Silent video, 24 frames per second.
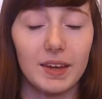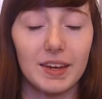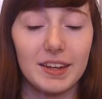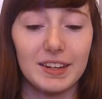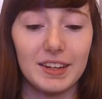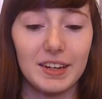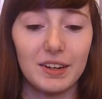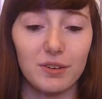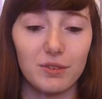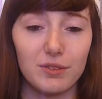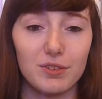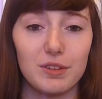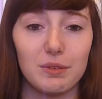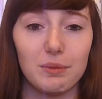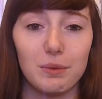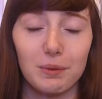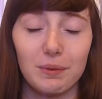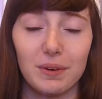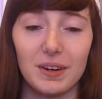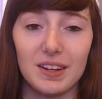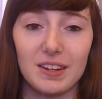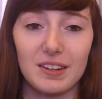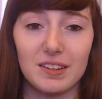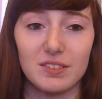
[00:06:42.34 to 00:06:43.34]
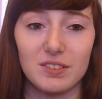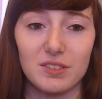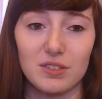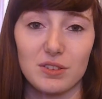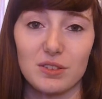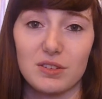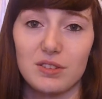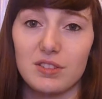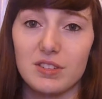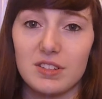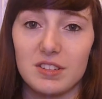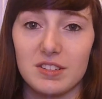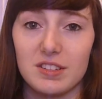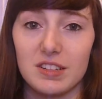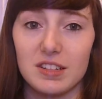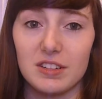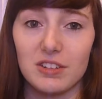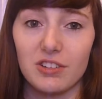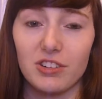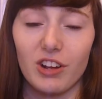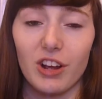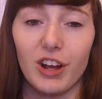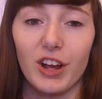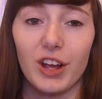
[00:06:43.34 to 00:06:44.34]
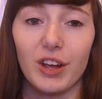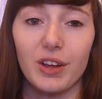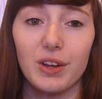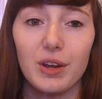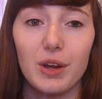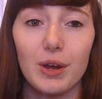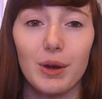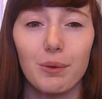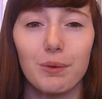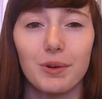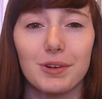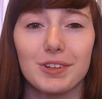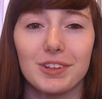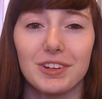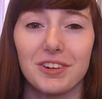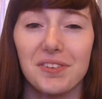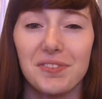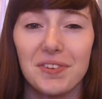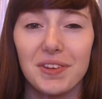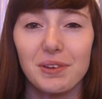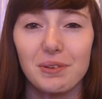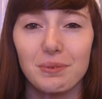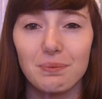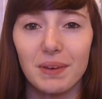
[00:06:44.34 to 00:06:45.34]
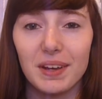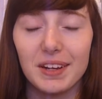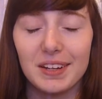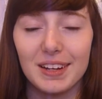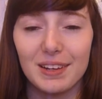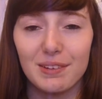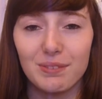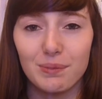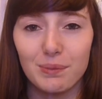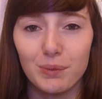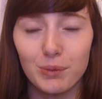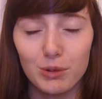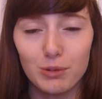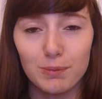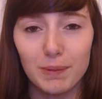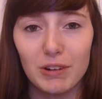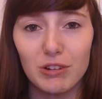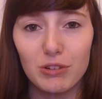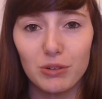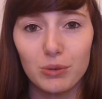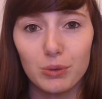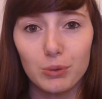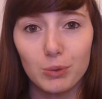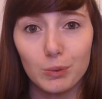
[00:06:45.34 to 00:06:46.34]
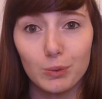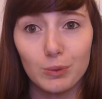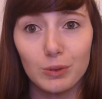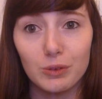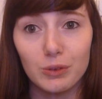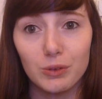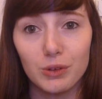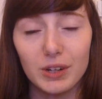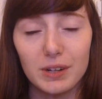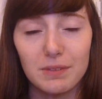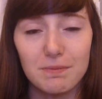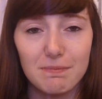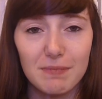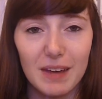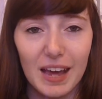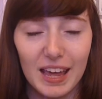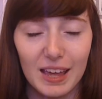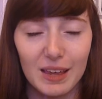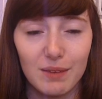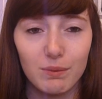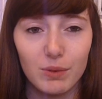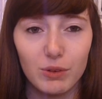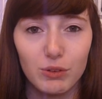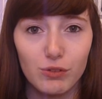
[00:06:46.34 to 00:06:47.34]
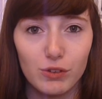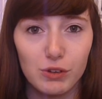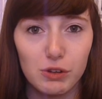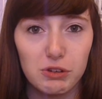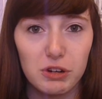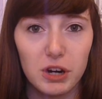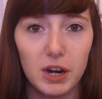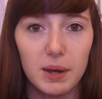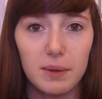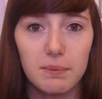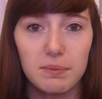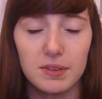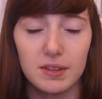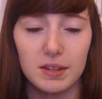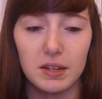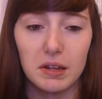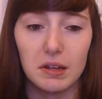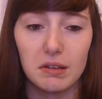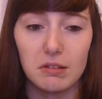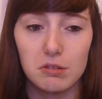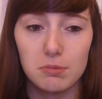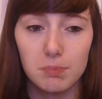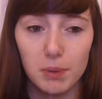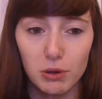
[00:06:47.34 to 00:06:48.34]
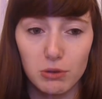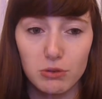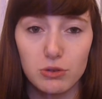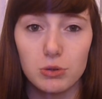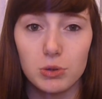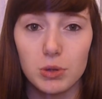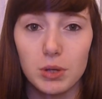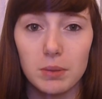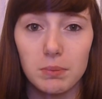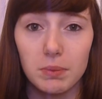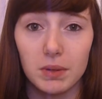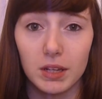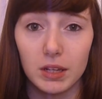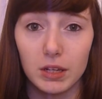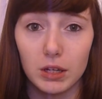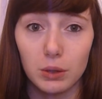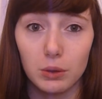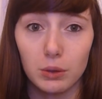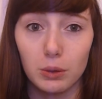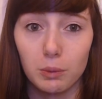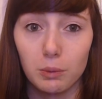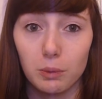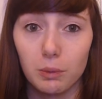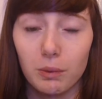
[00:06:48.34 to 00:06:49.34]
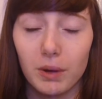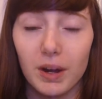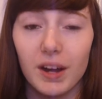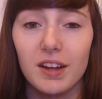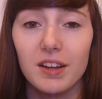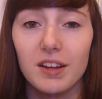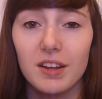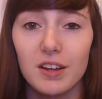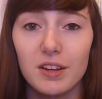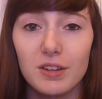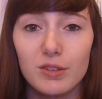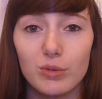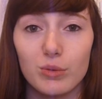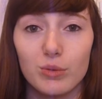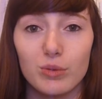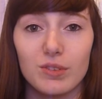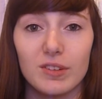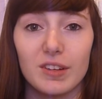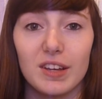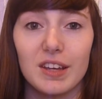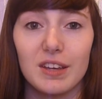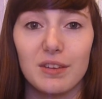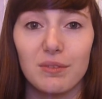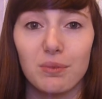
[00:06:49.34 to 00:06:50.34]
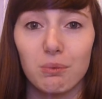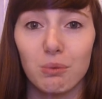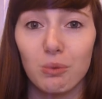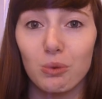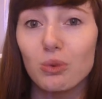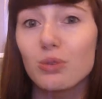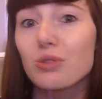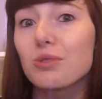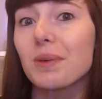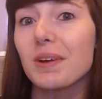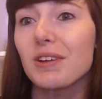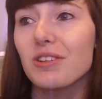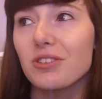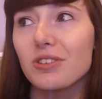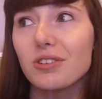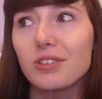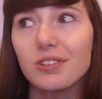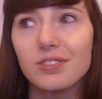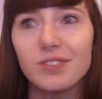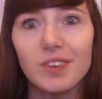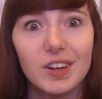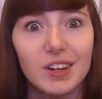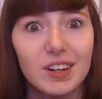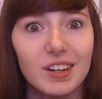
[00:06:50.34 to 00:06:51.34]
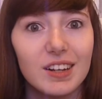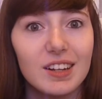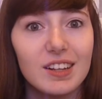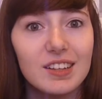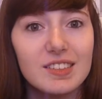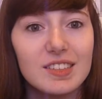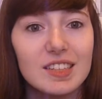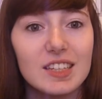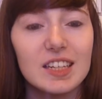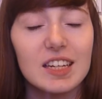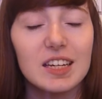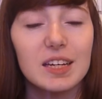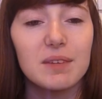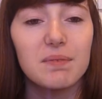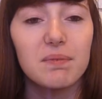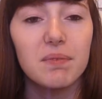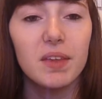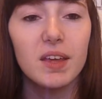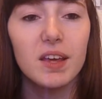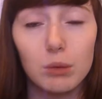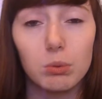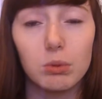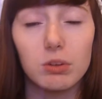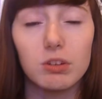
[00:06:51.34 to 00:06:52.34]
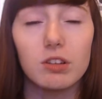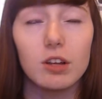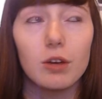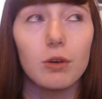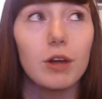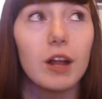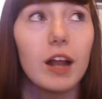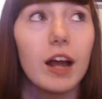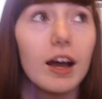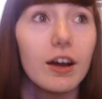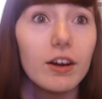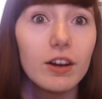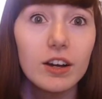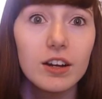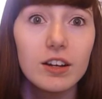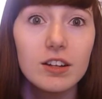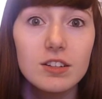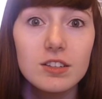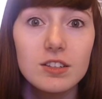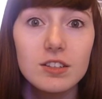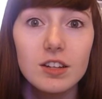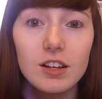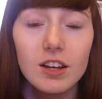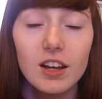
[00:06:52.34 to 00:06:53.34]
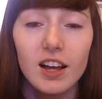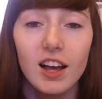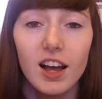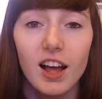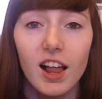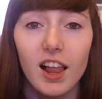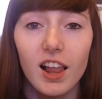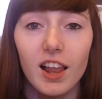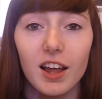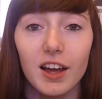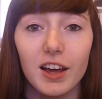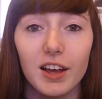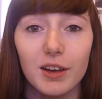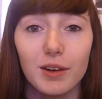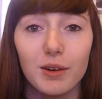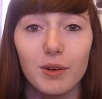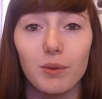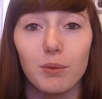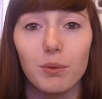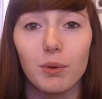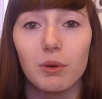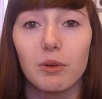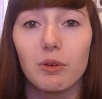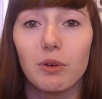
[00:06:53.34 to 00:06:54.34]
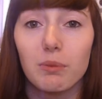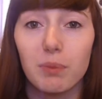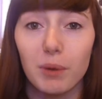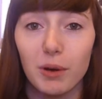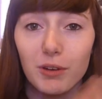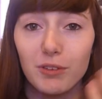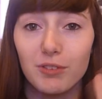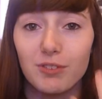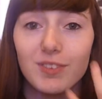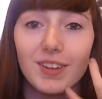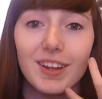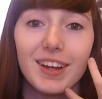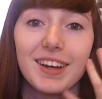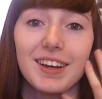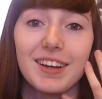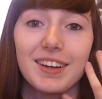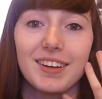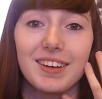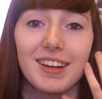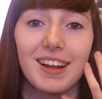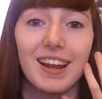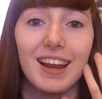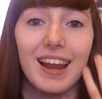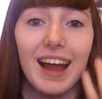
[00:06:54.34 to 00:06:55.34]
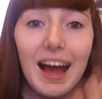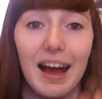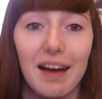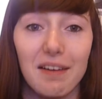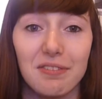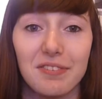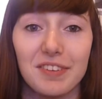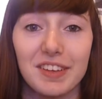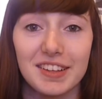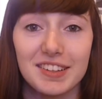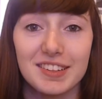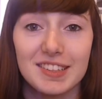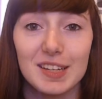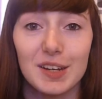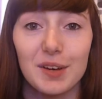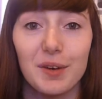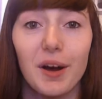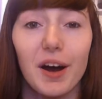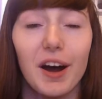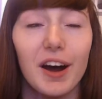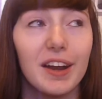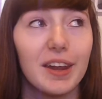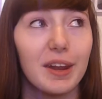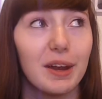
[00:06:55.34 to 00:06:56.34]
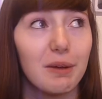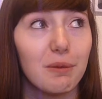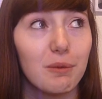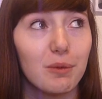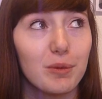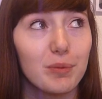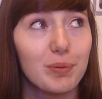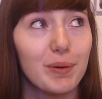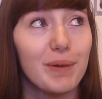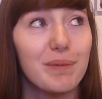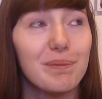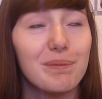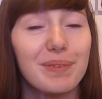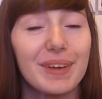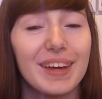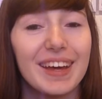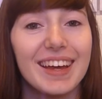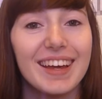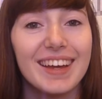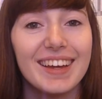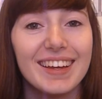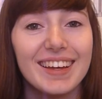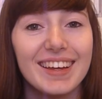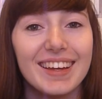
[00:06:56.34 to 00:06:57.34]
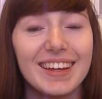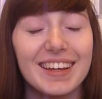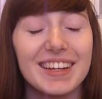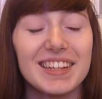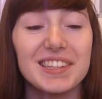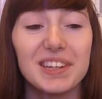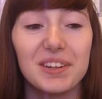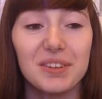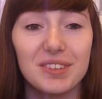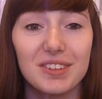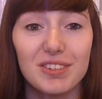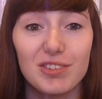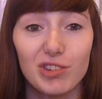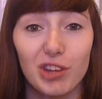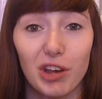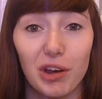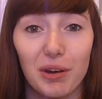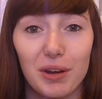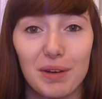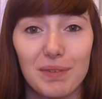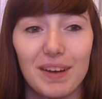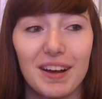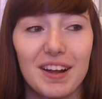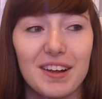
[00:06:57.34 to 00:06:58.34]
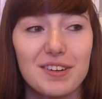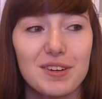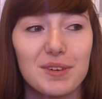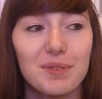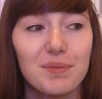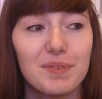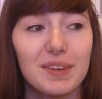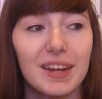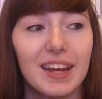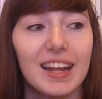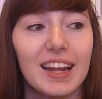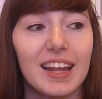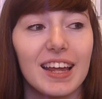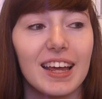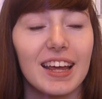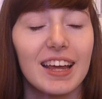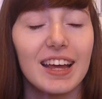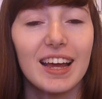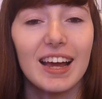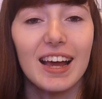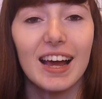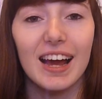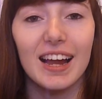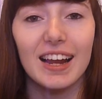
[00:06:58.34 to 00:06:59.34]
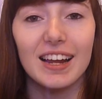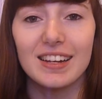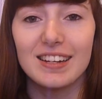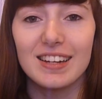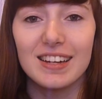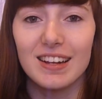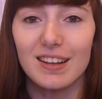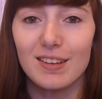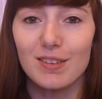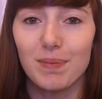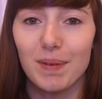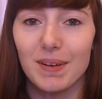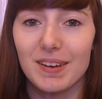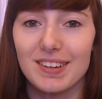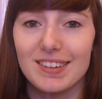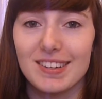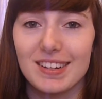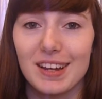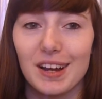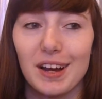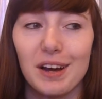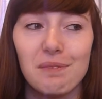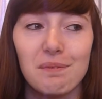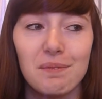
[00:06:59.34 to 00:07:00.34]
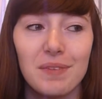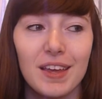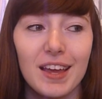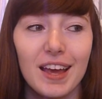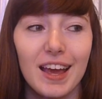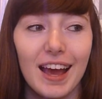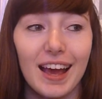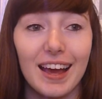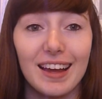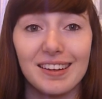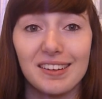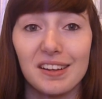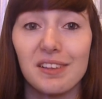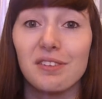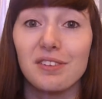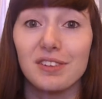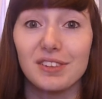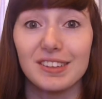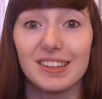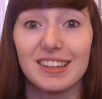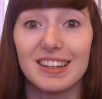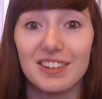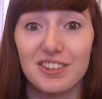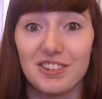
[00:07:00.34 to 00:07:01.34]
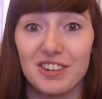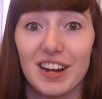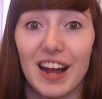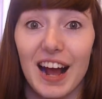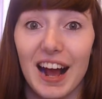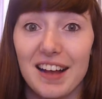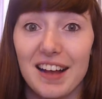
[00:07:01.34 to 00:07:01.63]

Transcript: and then obviously we went in to see the show, which I think made it even more special because we'd already met him a few times and like spoke to him and he knew who we were. So it was like even more special to finally see him. It was so hilarious. Like we were both like laughing so hard, and there was one bit he told this joke about Tom Daley, and I didn't expect it to come, and it literally